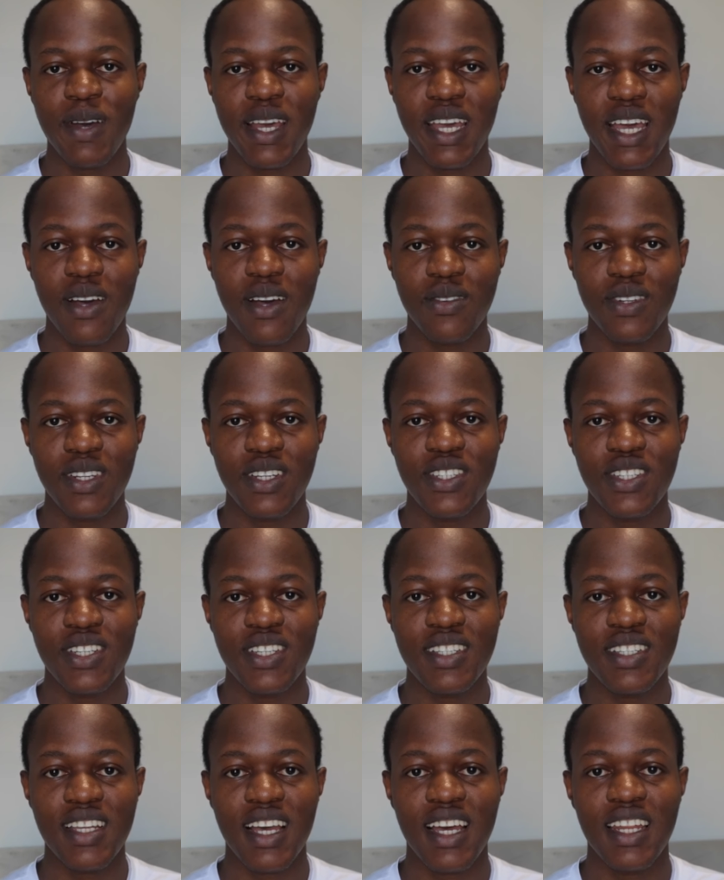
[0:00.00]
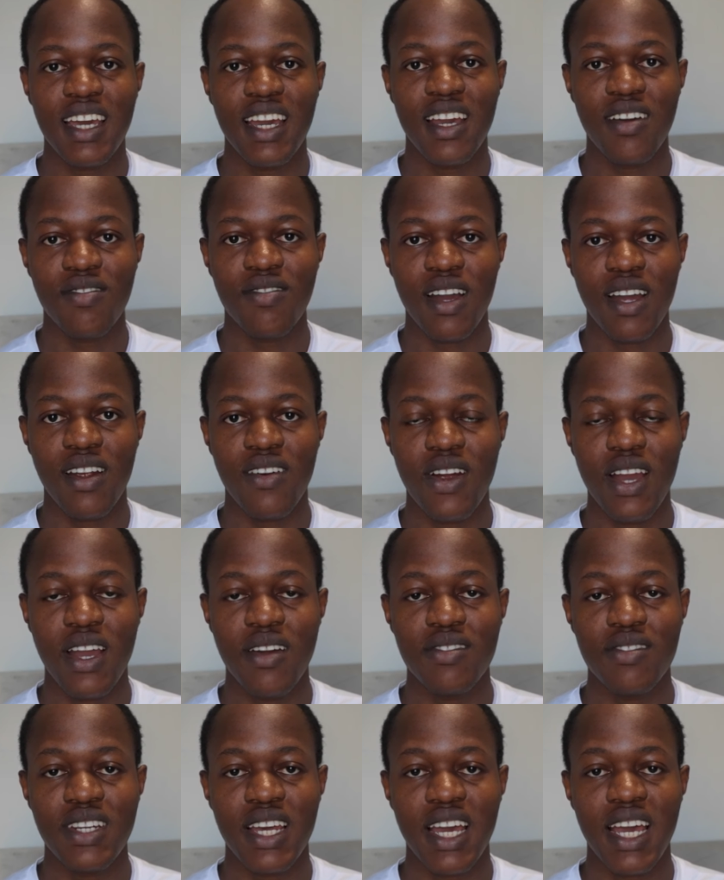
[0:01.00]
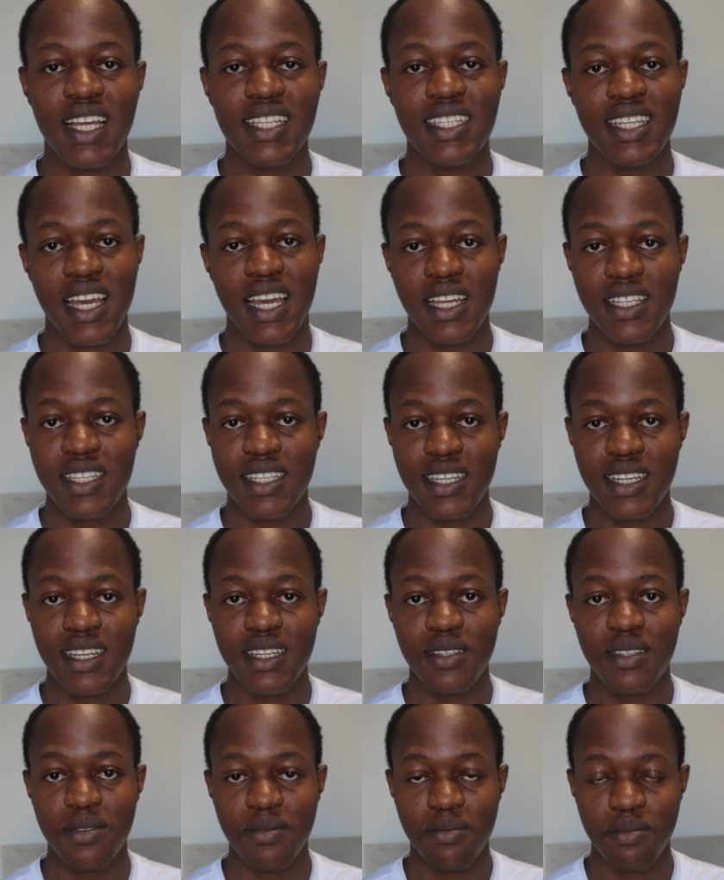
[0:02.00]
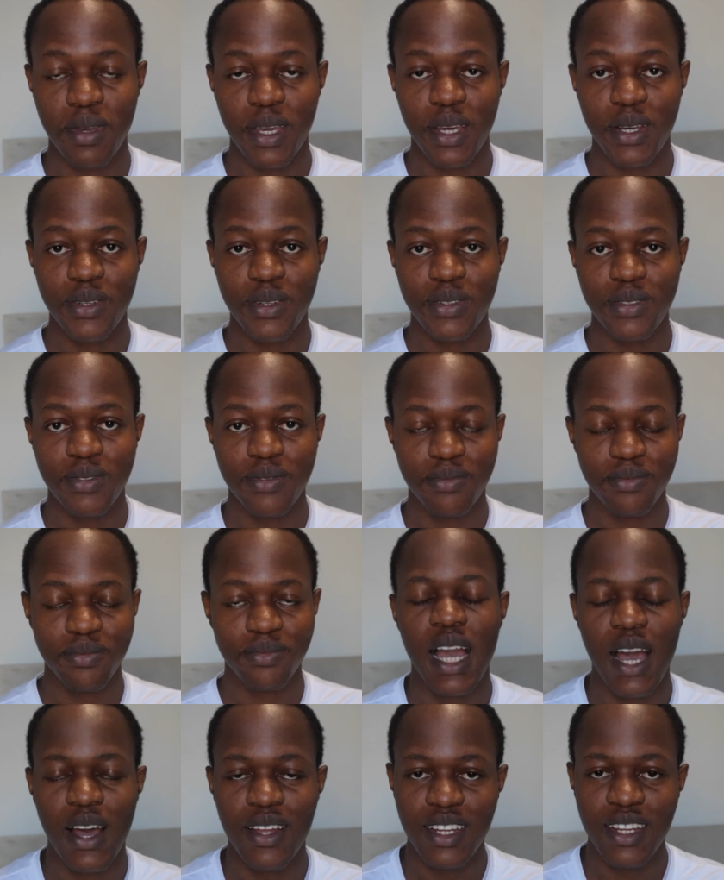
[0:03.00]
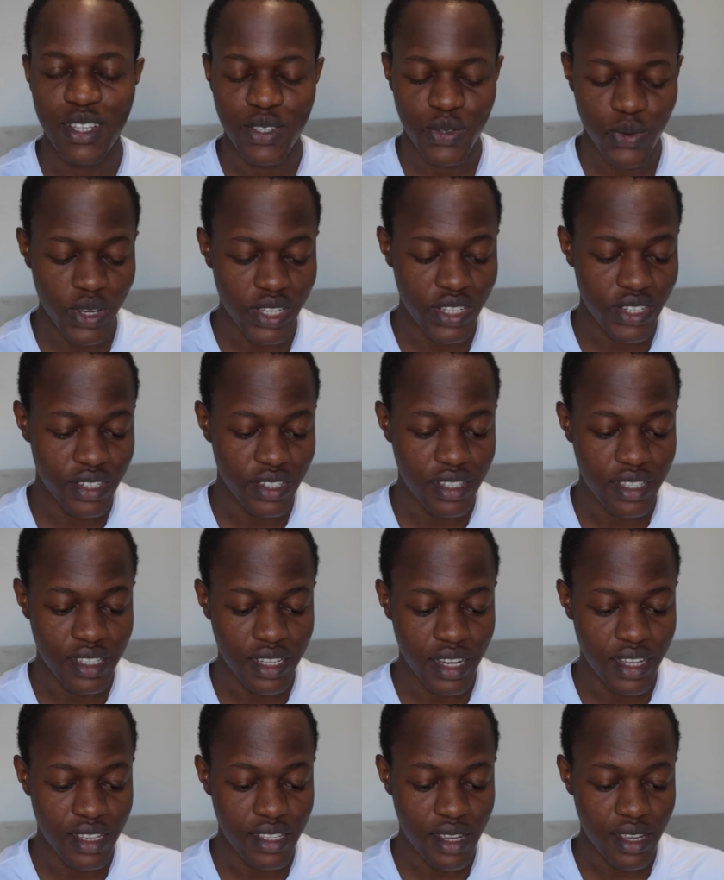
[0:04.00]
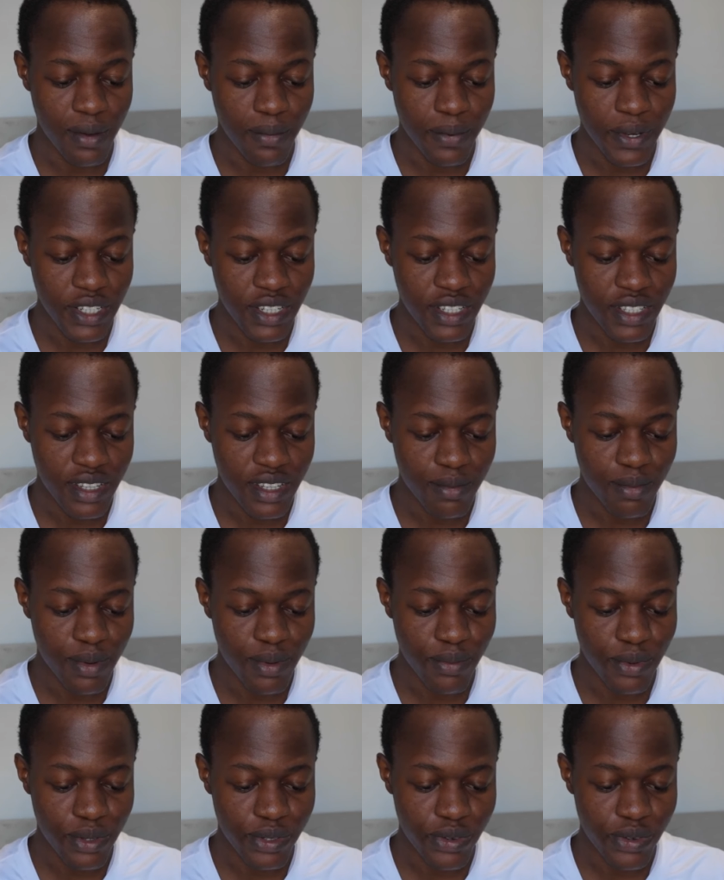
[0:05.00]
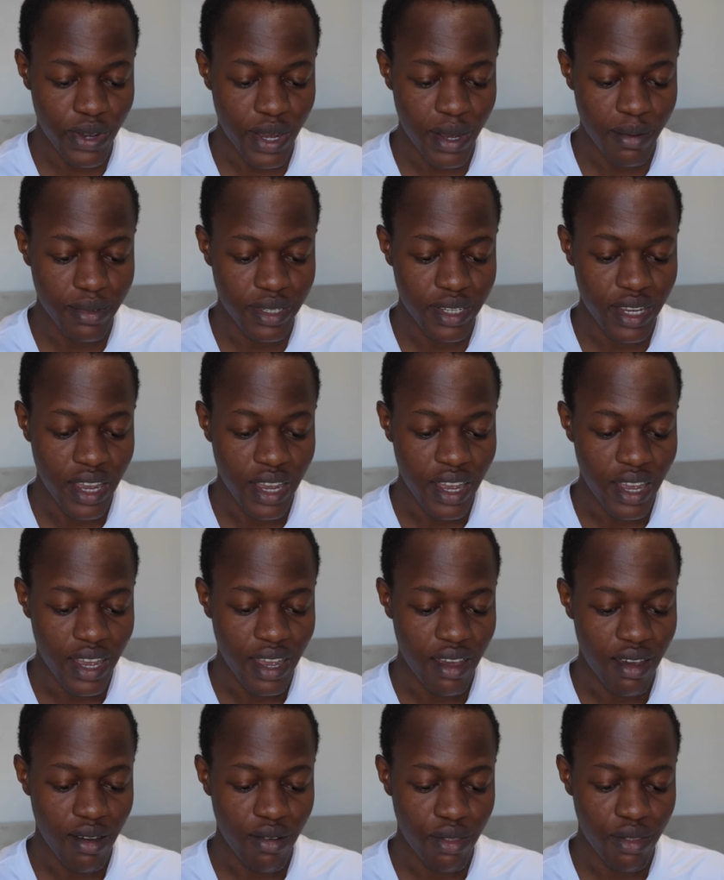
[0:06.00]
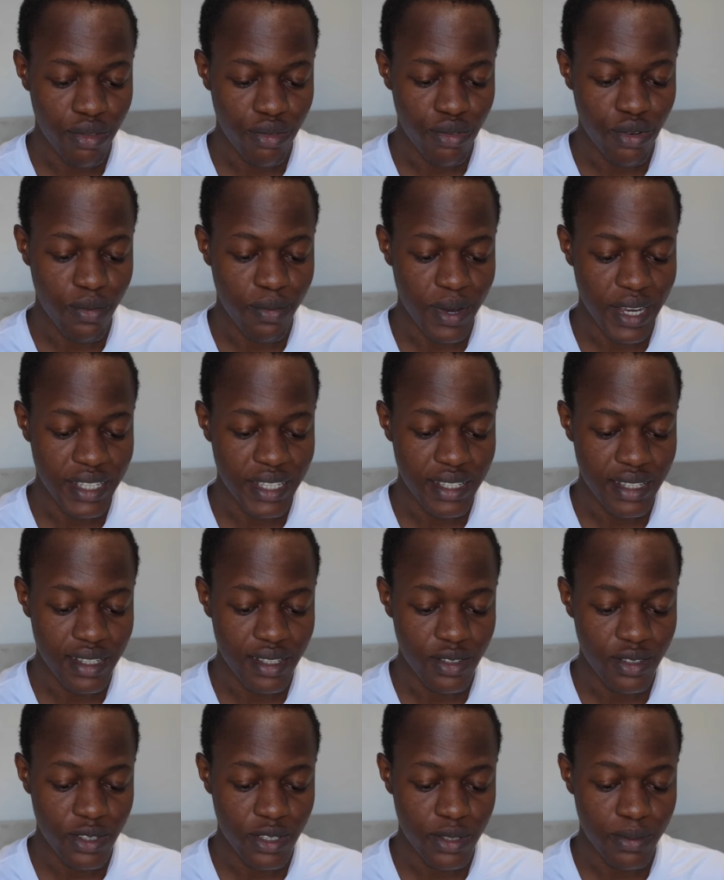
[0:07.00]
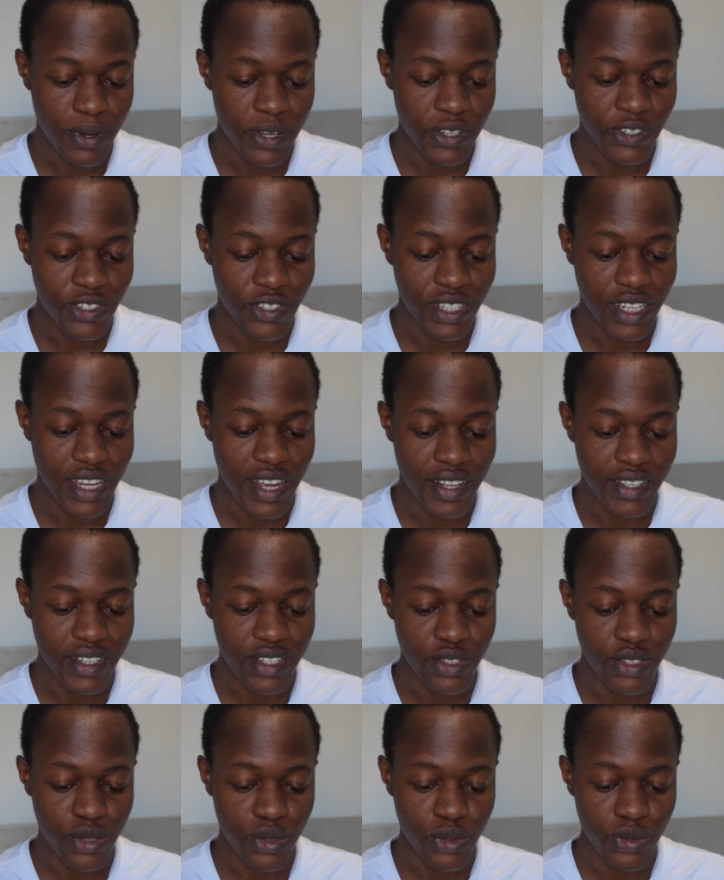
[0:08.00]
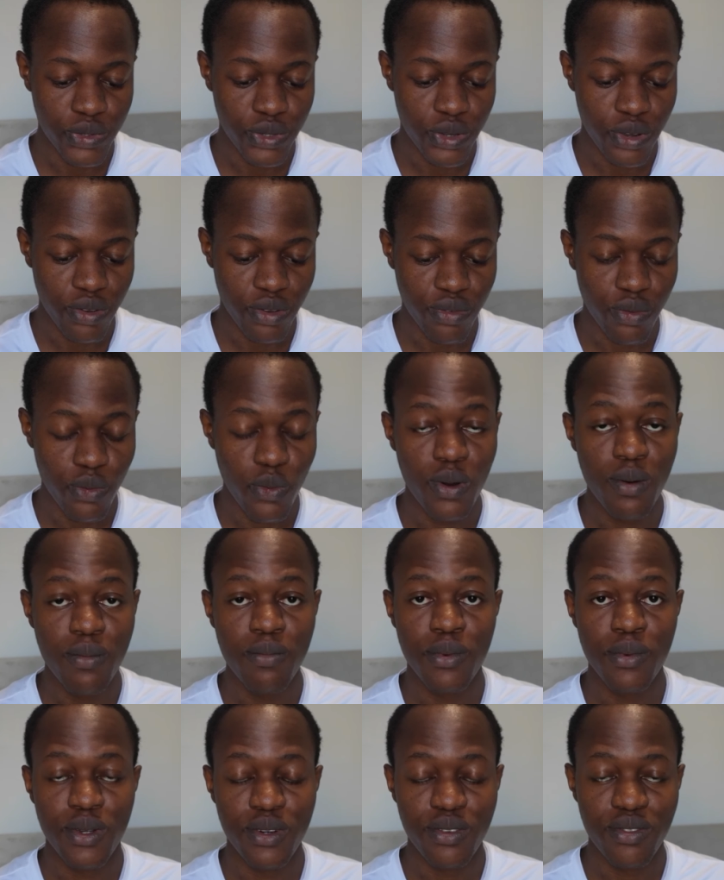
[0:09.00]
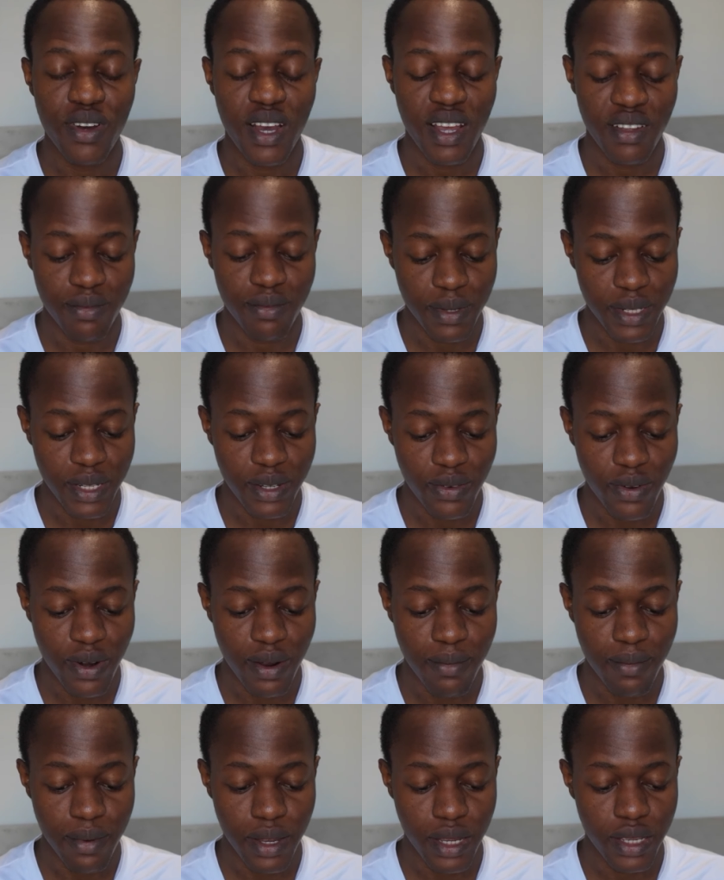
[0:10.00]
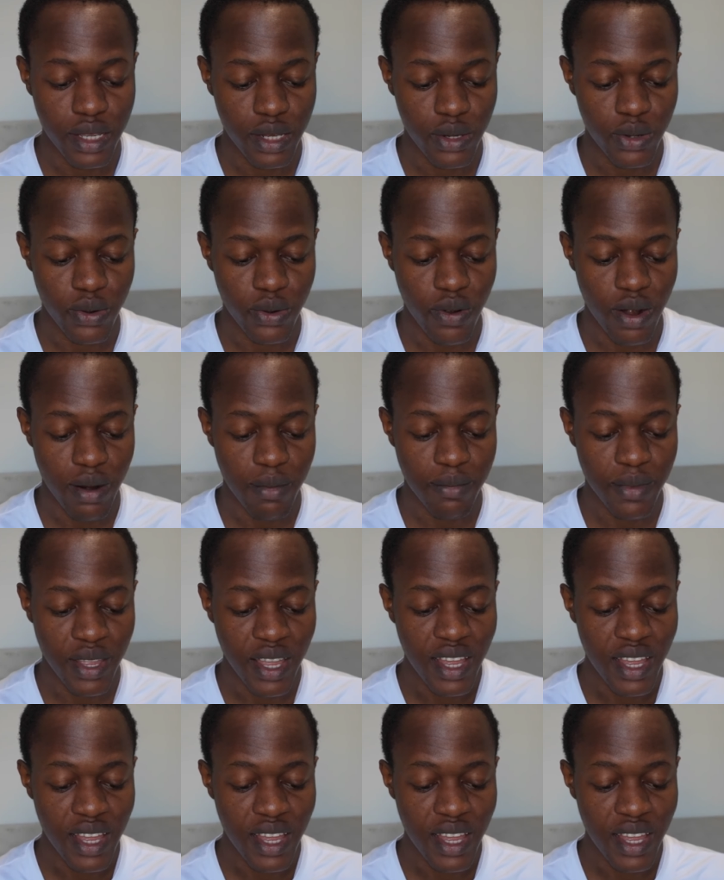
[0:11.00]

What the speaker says: my calculations and I have arrived at 18 ml. Our next question says, a patient has been prescribed erythromycin suspension at a dose of 1.5 mg per kilogram.